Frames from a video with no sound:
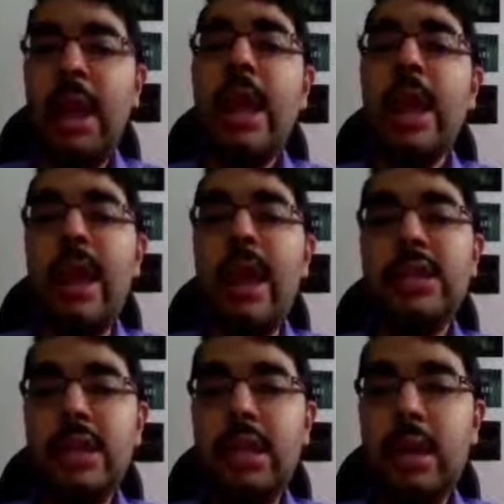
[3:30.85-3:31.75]
and
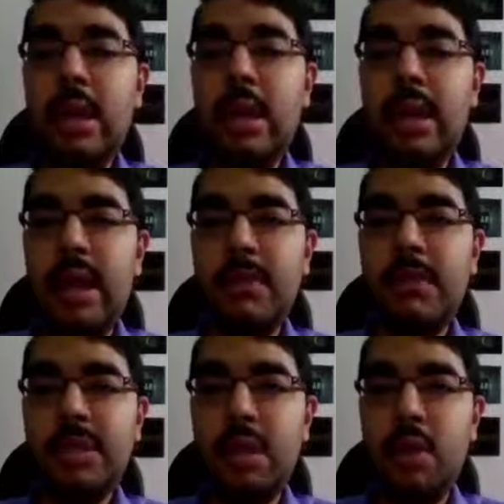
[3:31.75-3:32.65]
certain times,
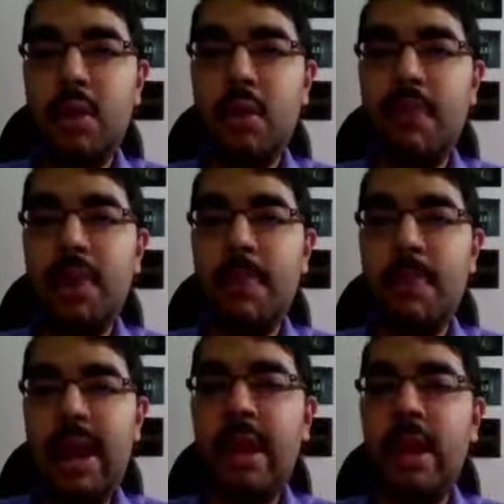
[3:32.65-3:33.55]
for the
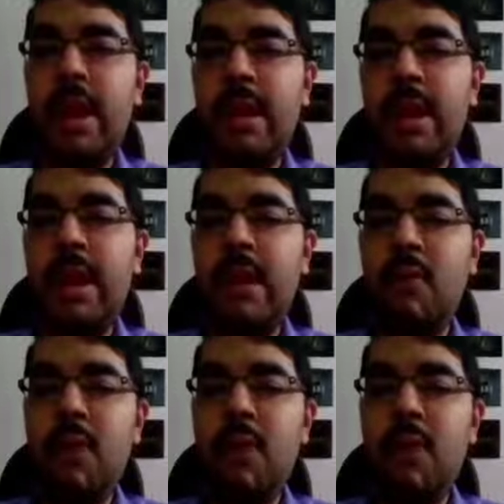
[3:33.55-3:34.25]
pain killing, they'll give